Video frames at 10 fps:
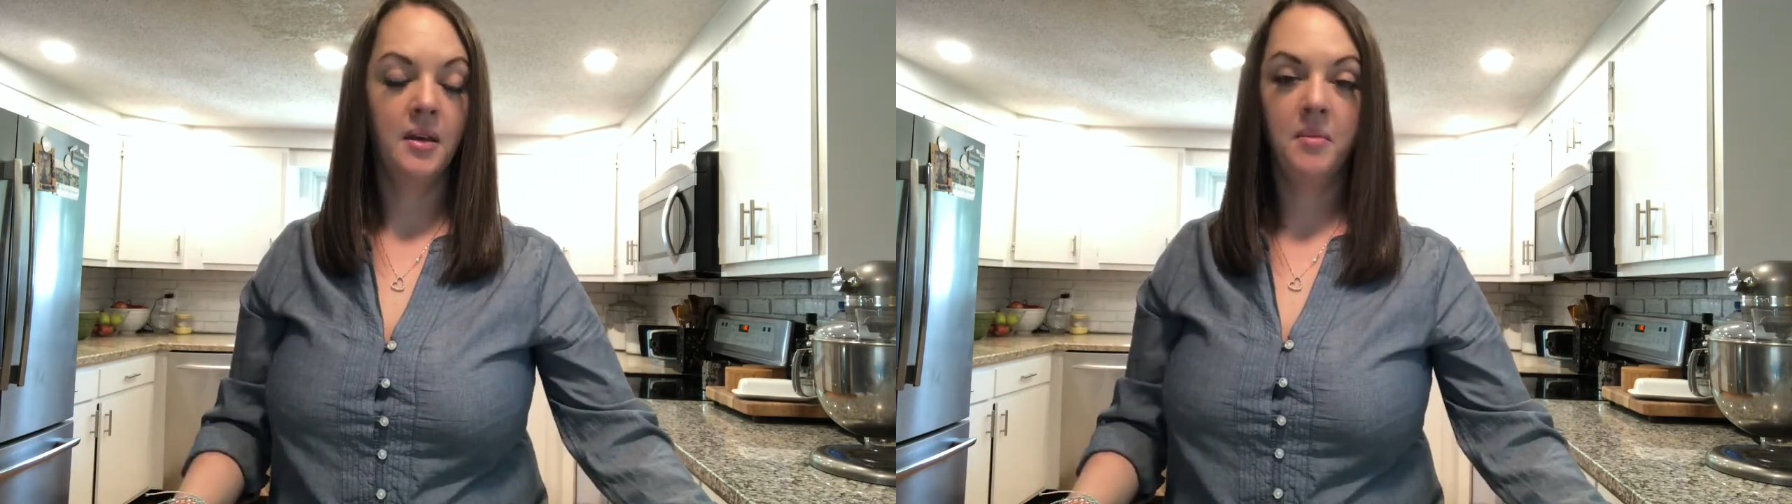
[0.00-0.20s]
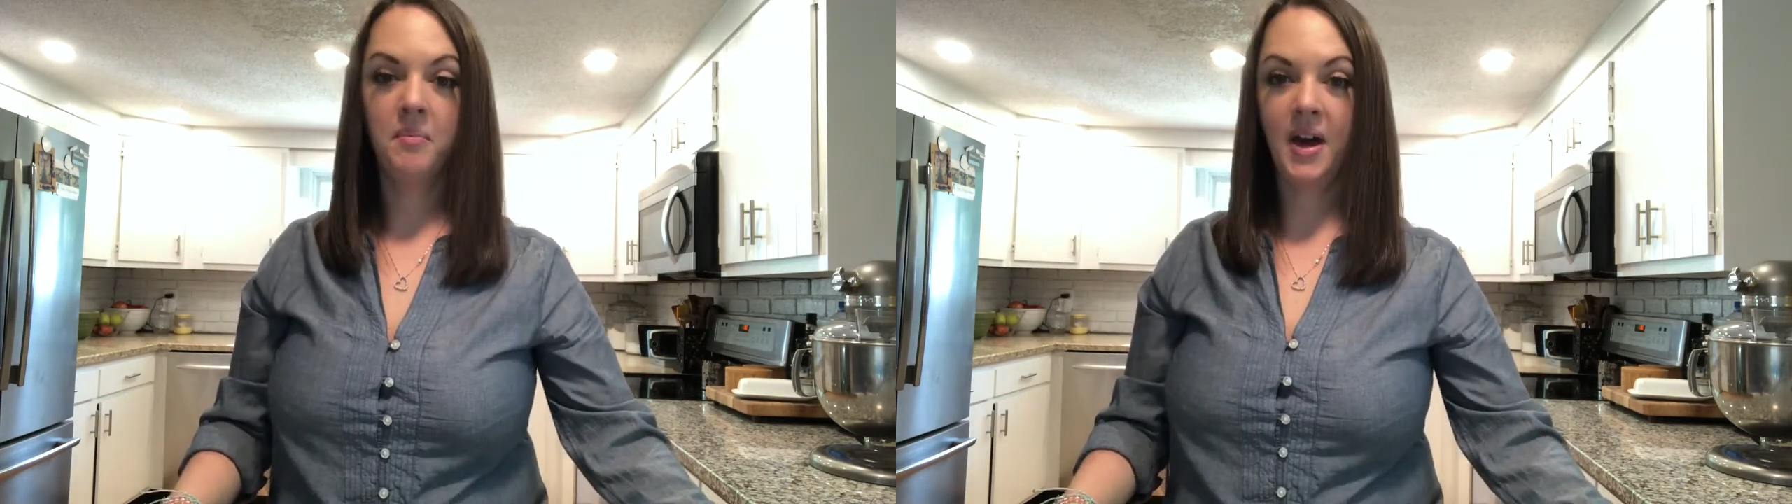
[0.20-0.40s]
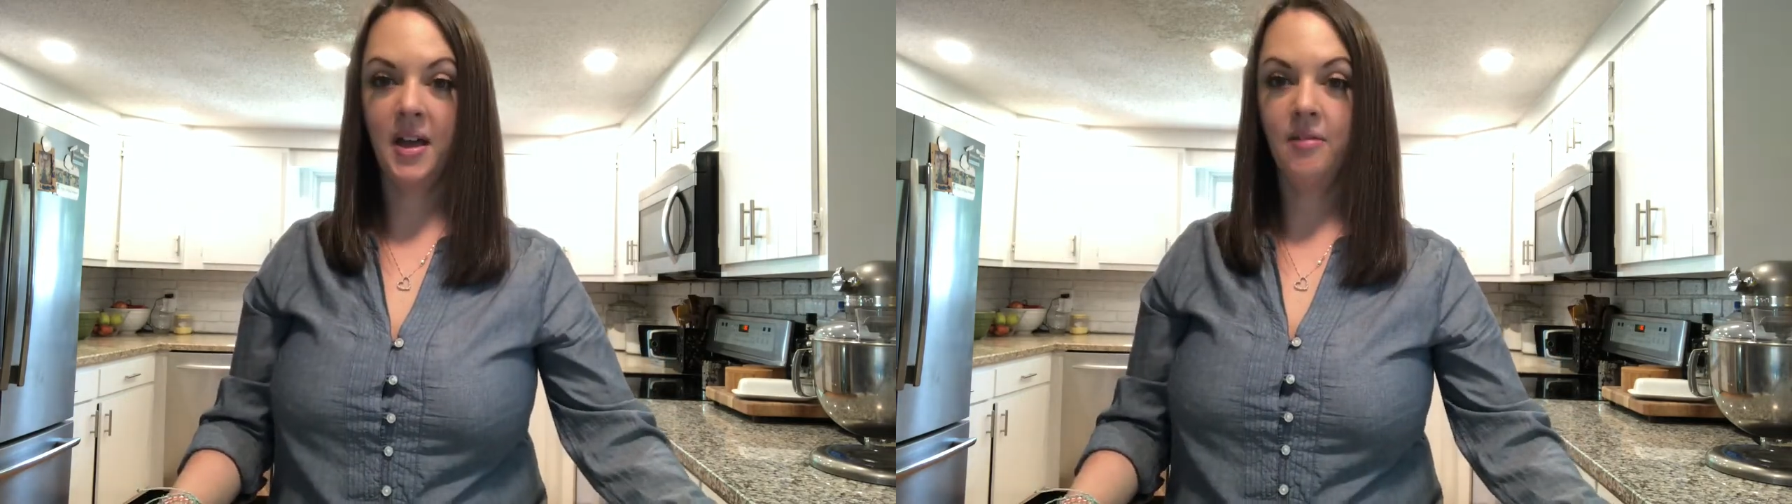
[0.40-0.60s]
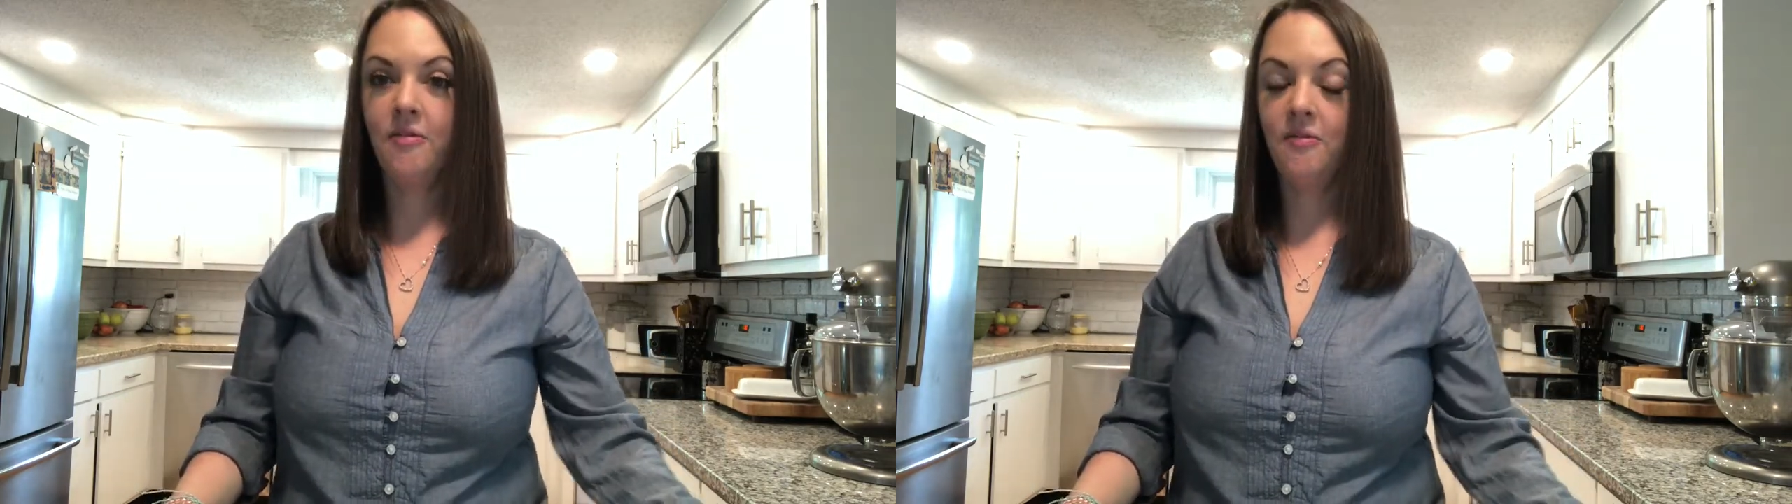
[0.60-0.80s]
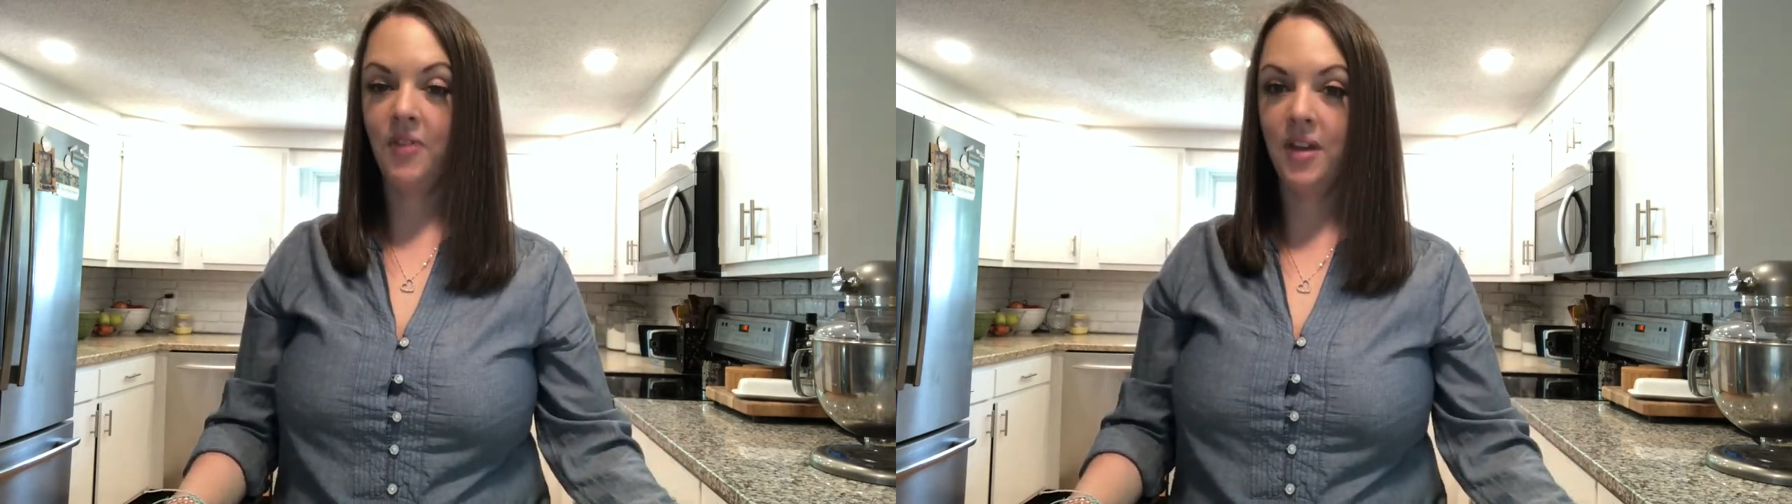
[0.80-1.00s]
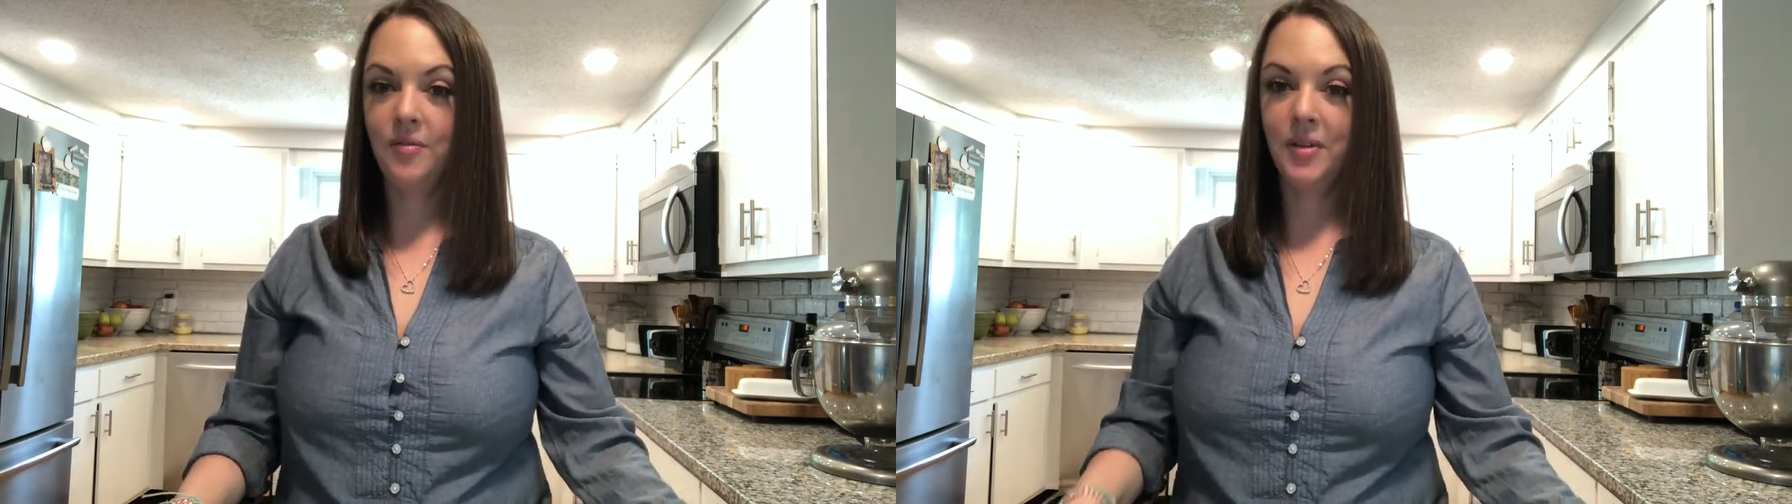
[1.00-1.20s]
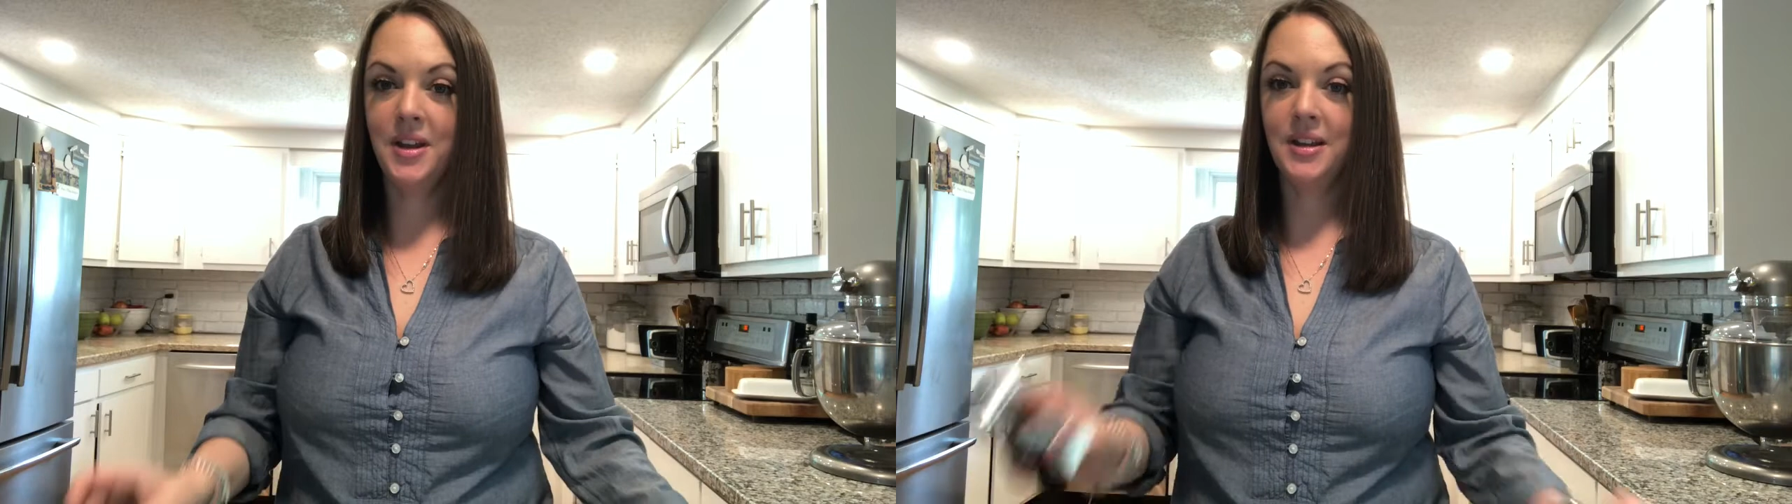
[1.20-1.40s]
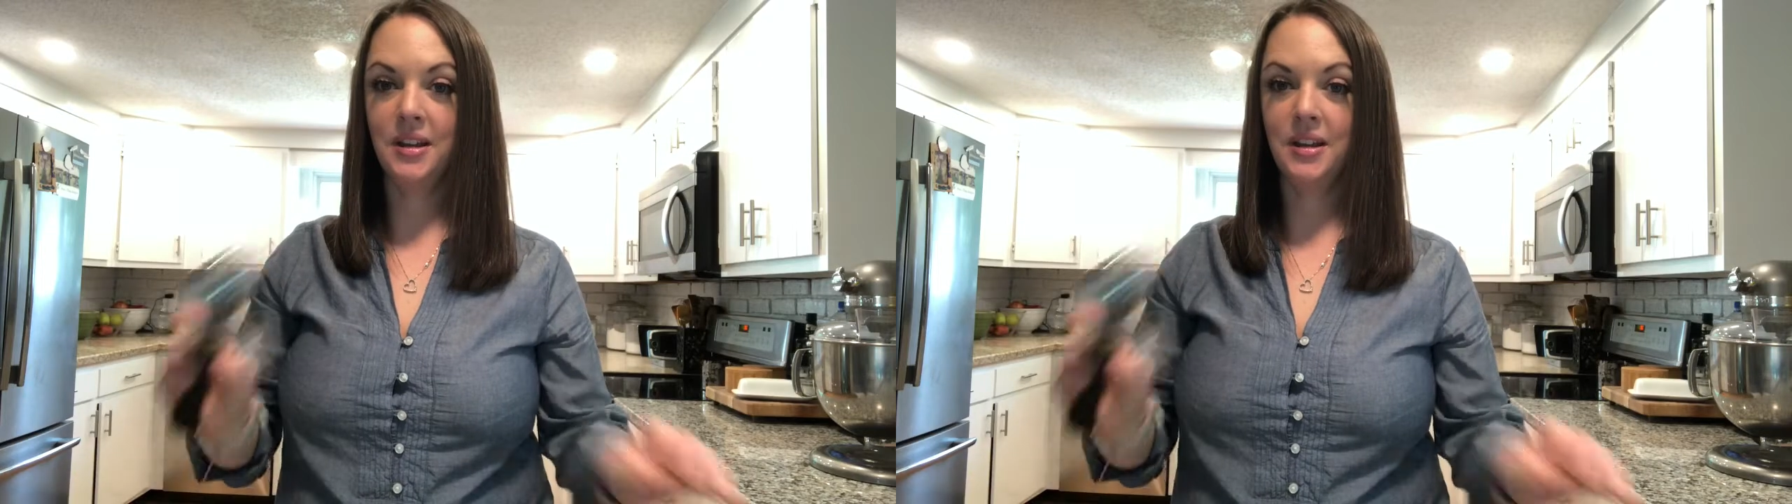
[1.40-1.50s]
my favorite